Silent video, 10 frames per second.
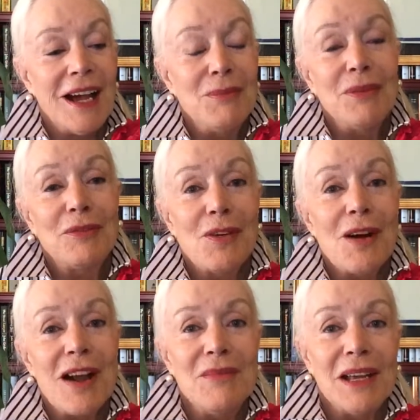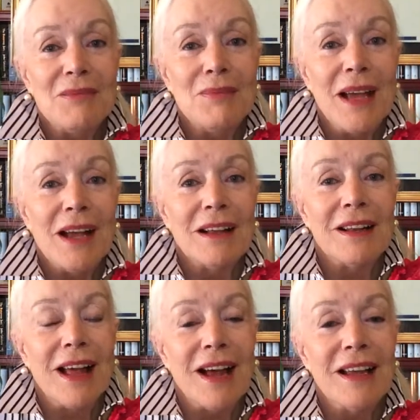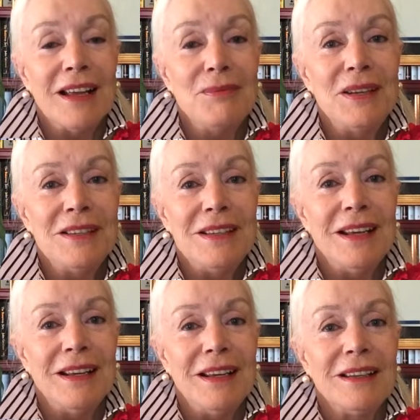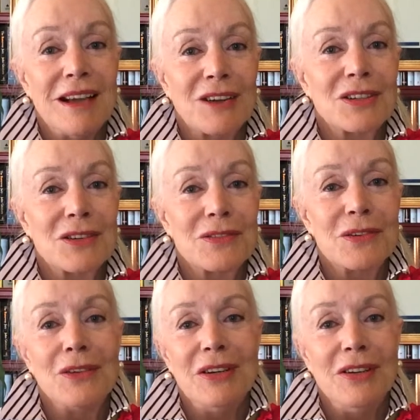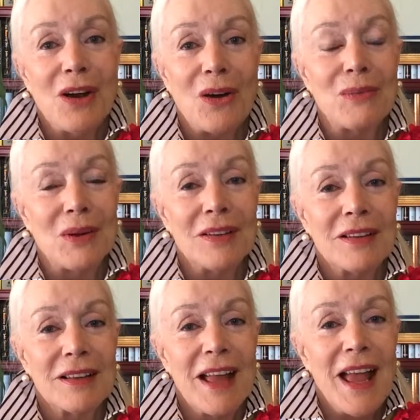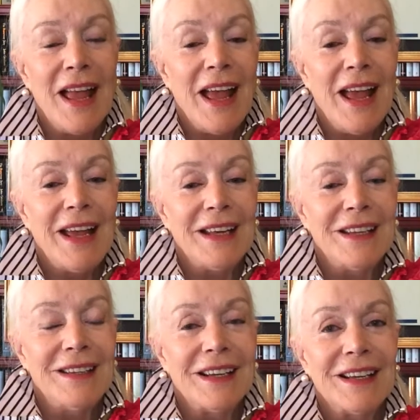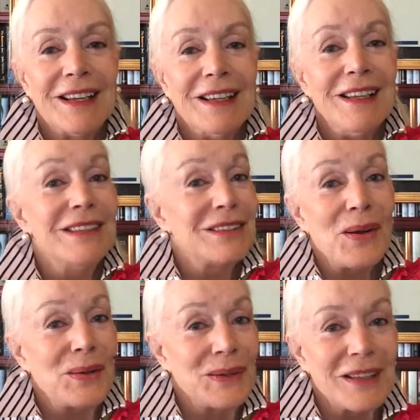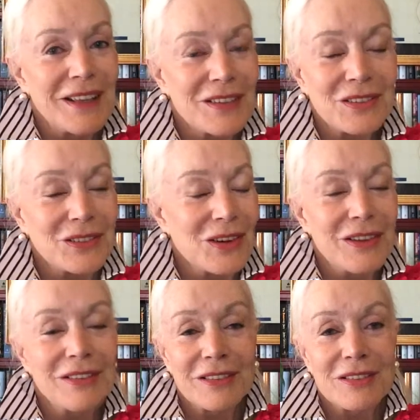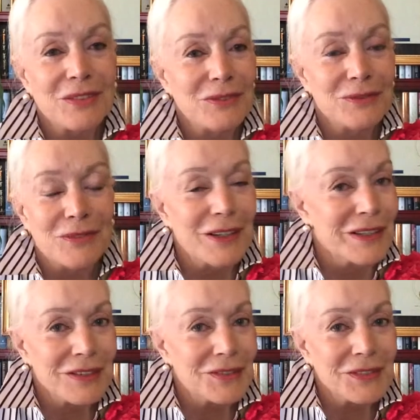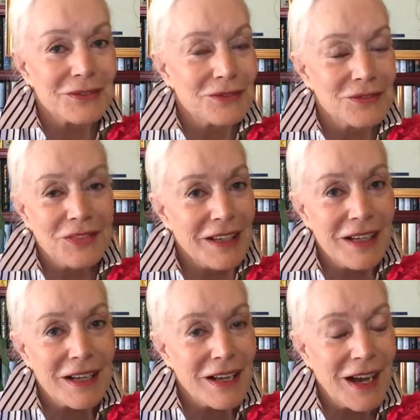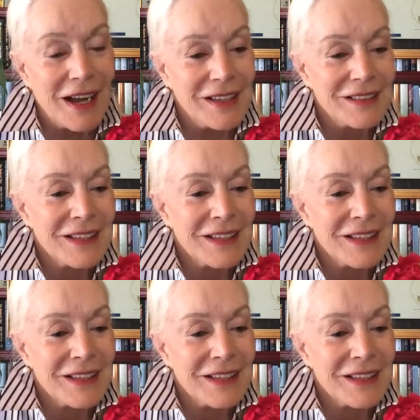Before I met Mel, I had been dating Dr. Rudy Noble. And he's a whole other story, just a wonderful, funny guy.